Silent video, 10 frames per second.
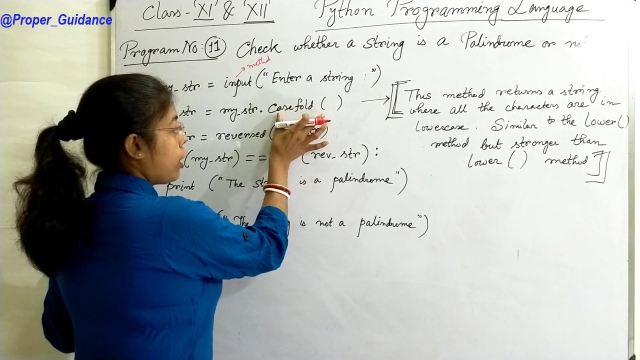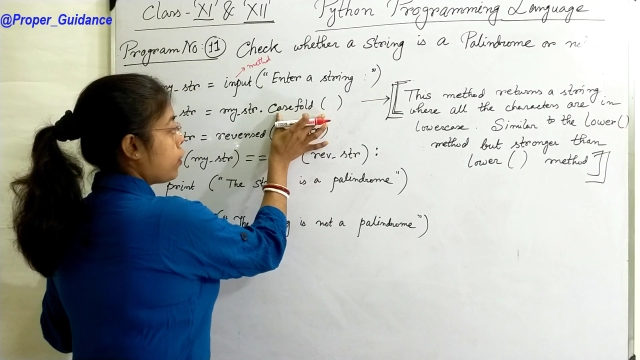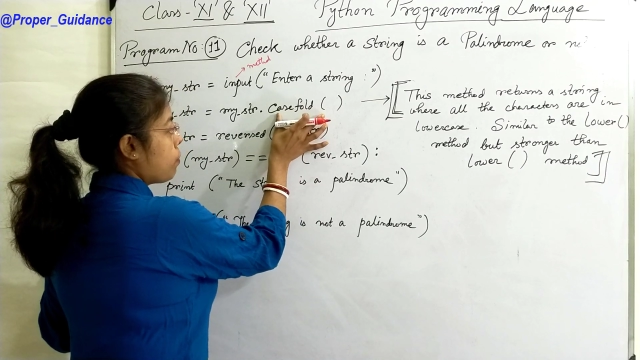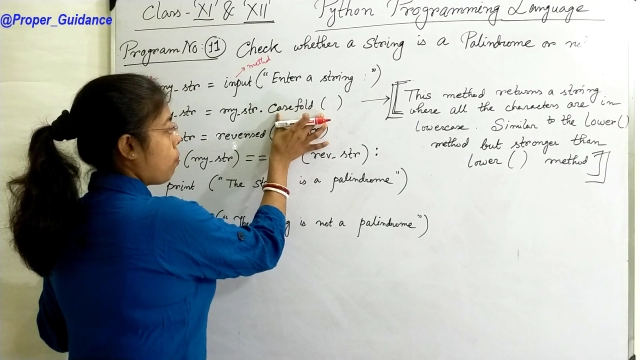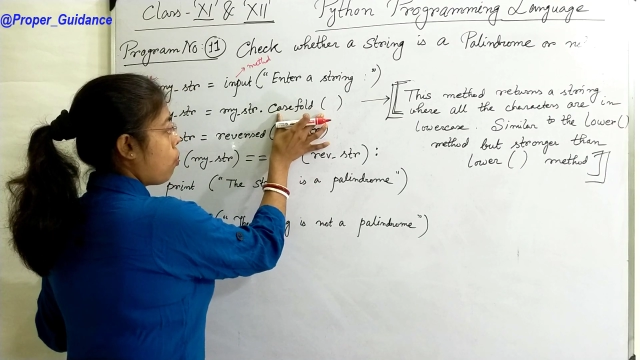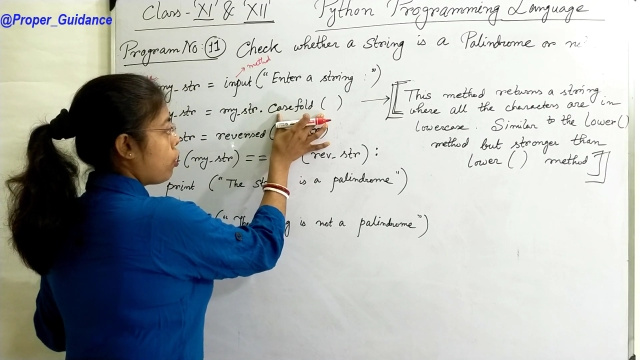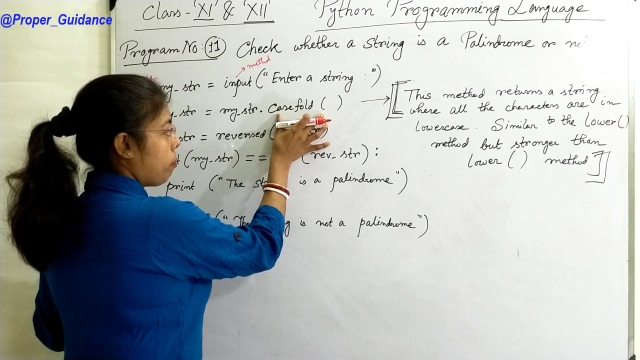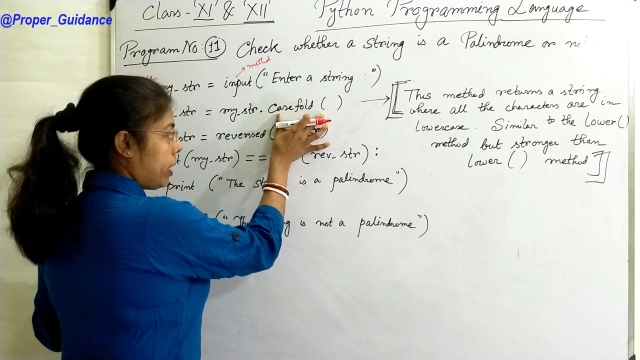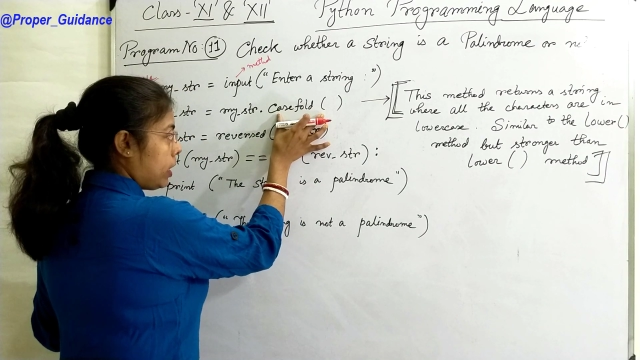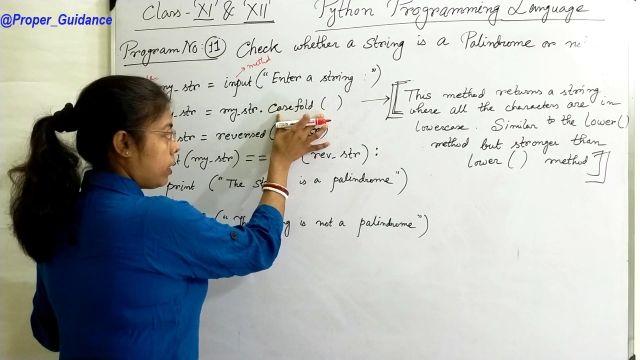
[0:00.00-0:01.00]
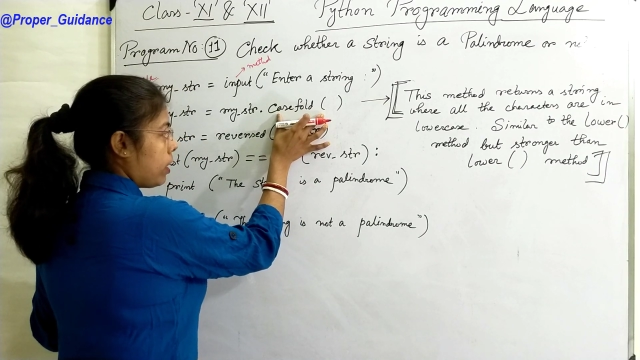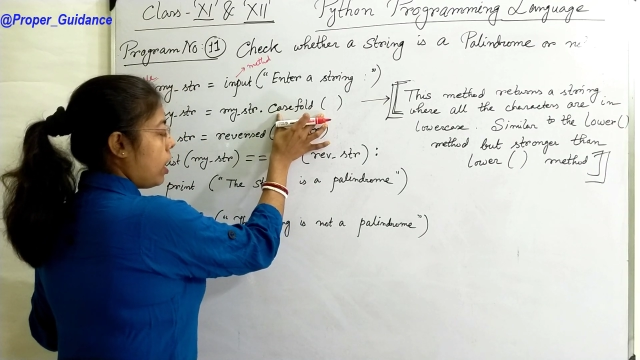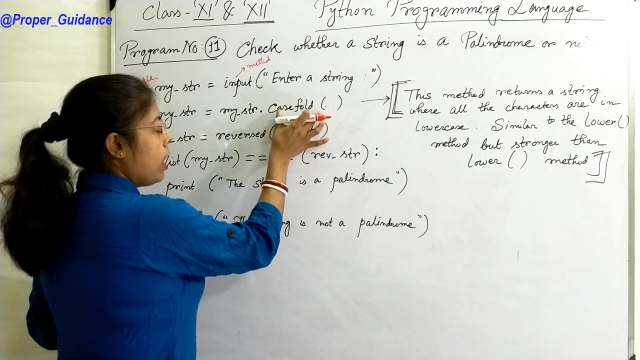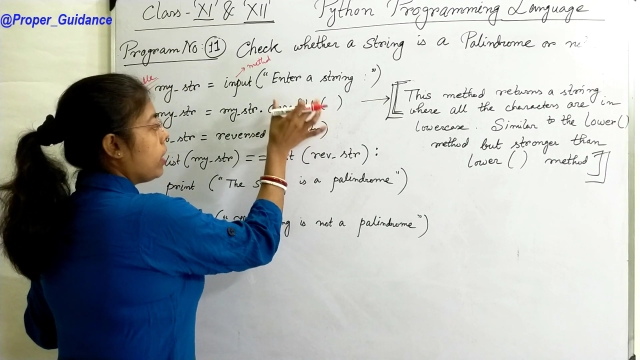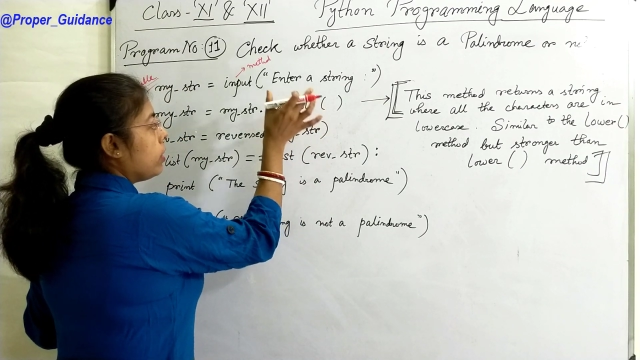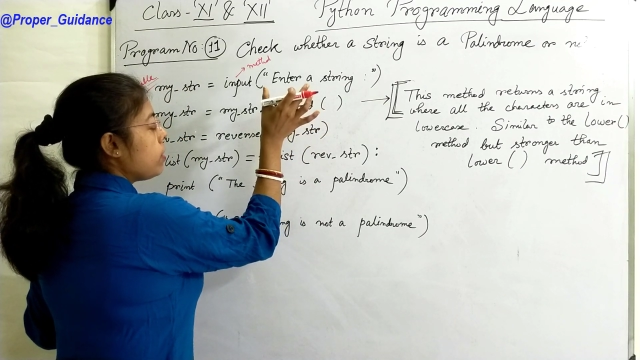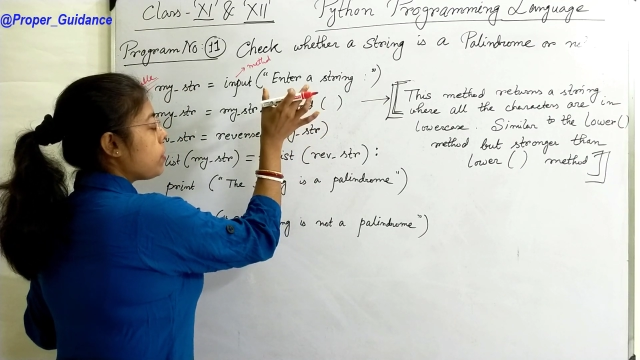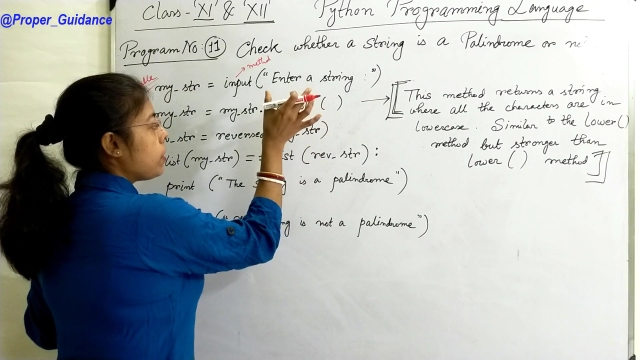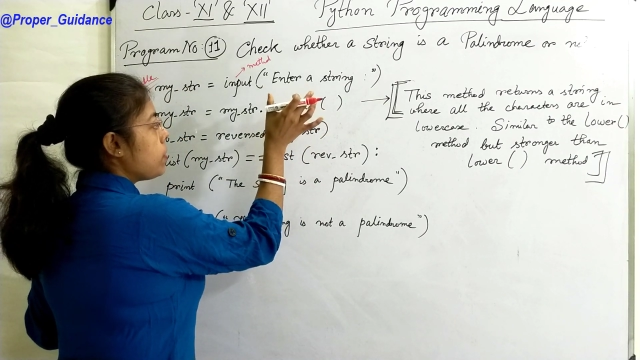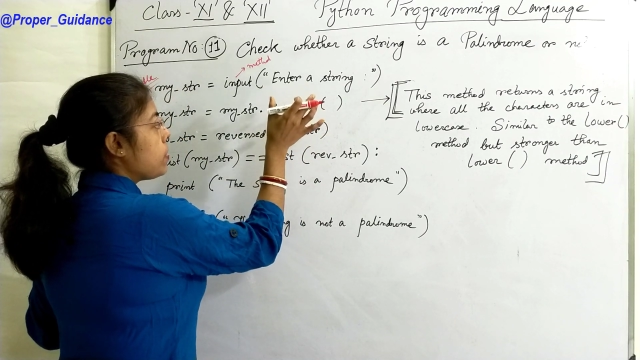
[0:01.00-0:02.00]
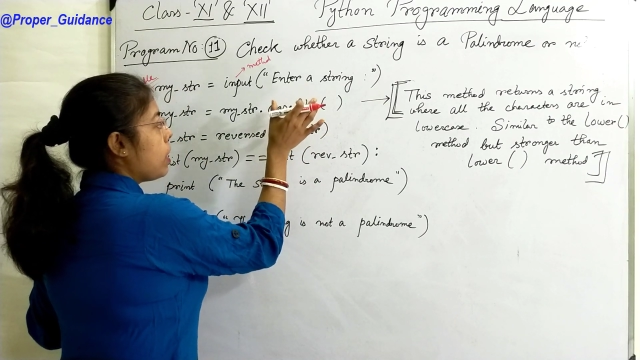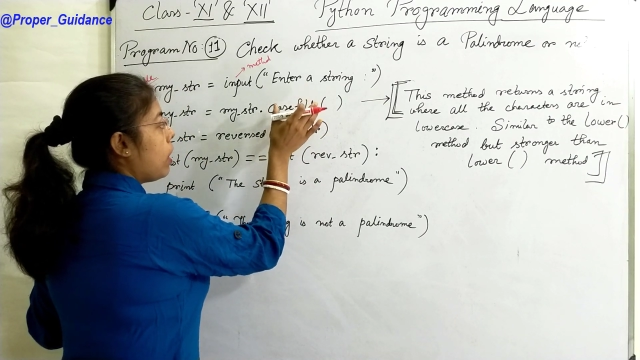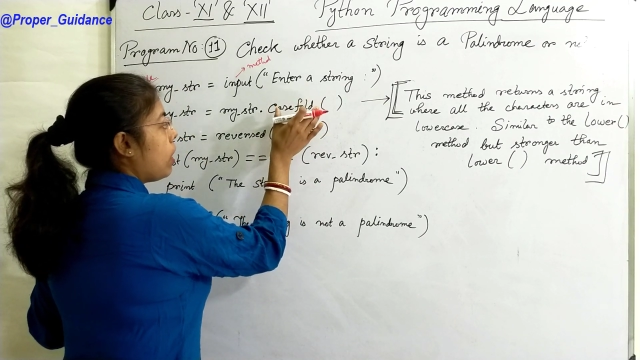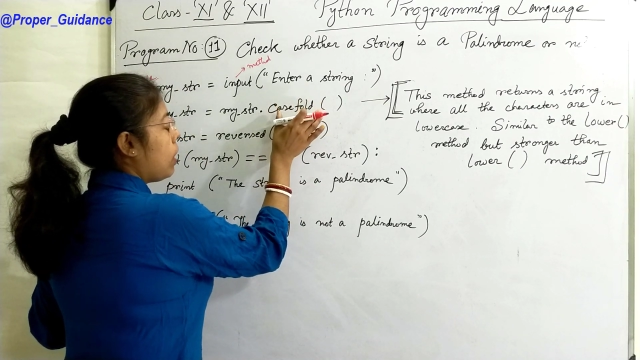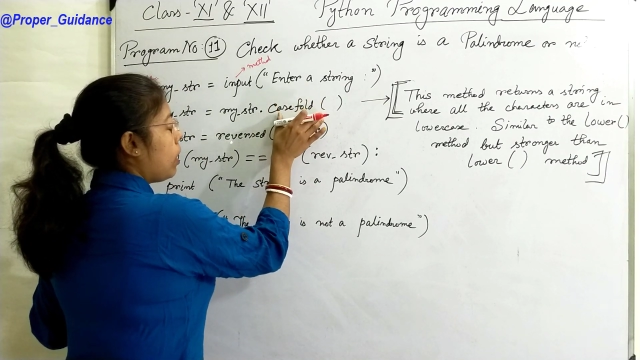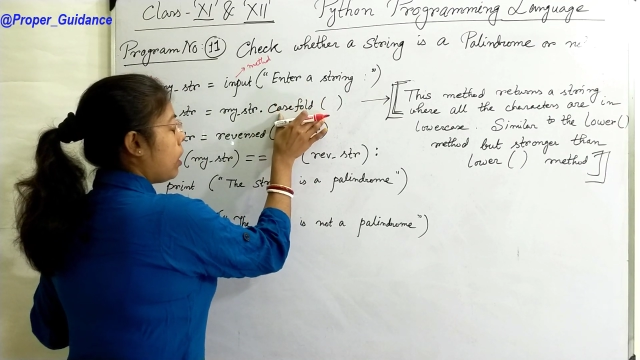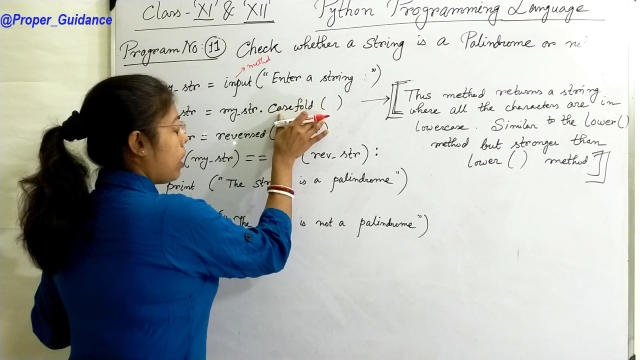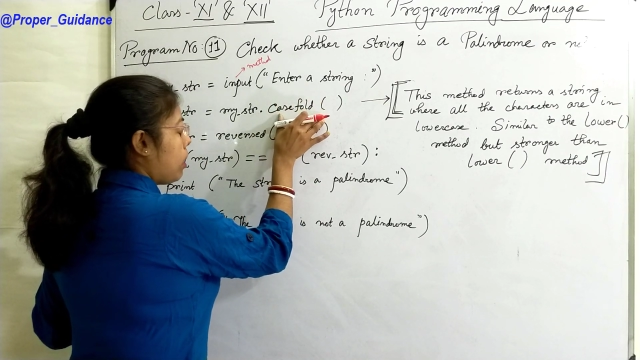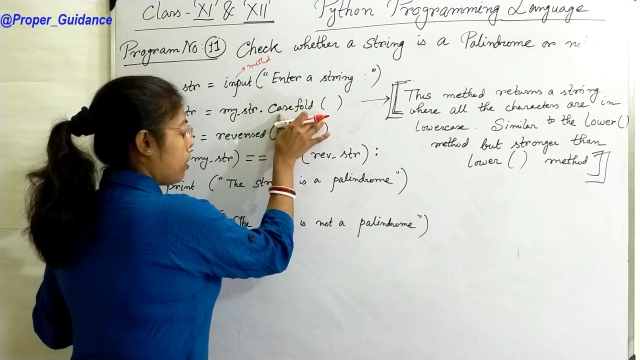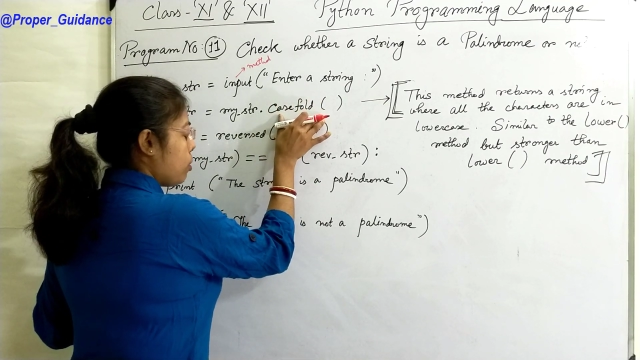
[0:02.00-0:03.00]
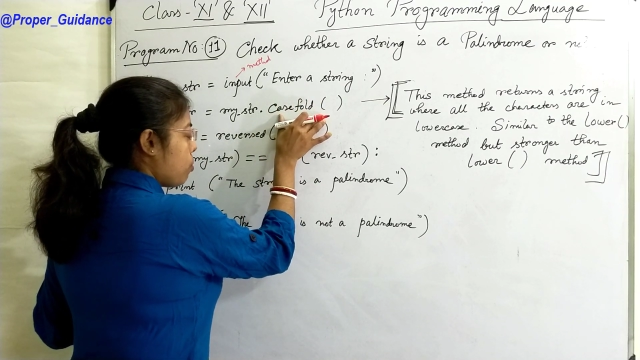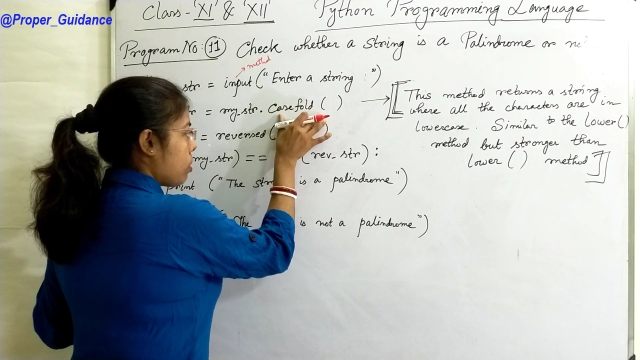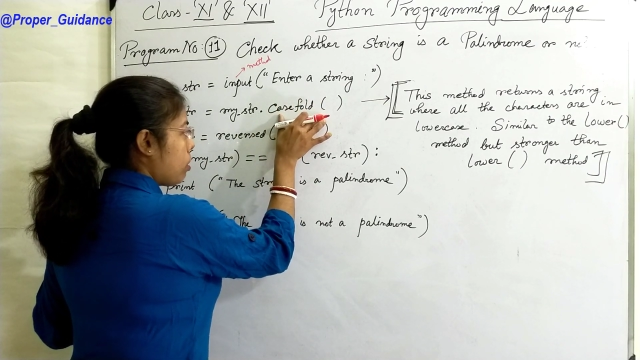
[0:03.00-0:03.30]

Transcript: casefold method. This is an